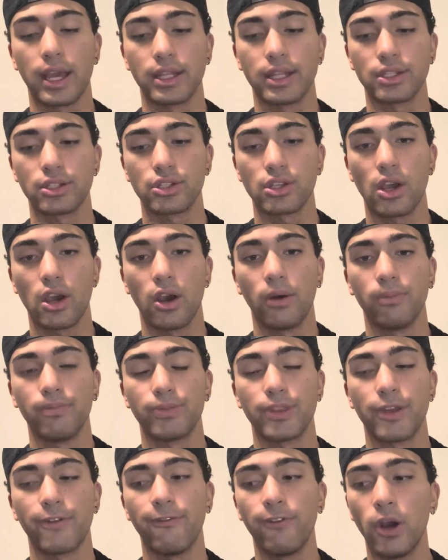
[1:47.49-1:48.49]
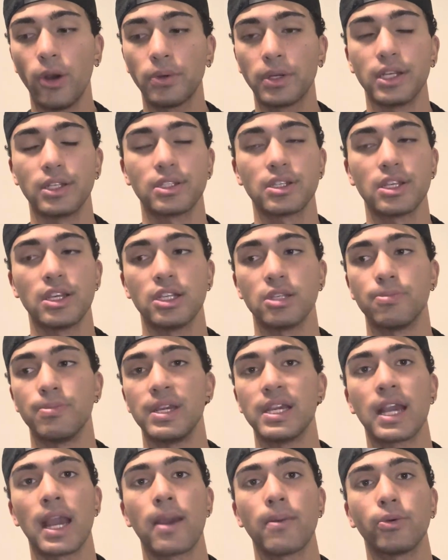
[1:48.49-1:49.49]
And so the focus is
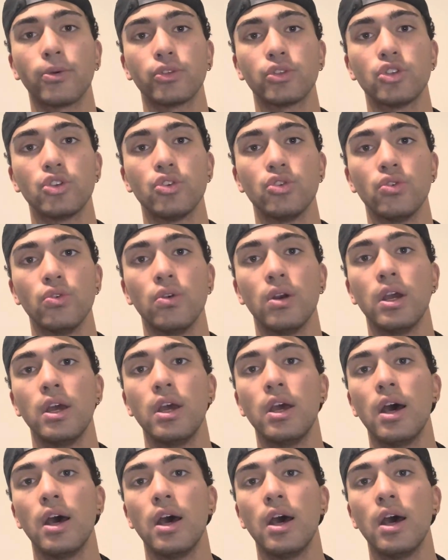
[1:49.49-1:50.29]
being able to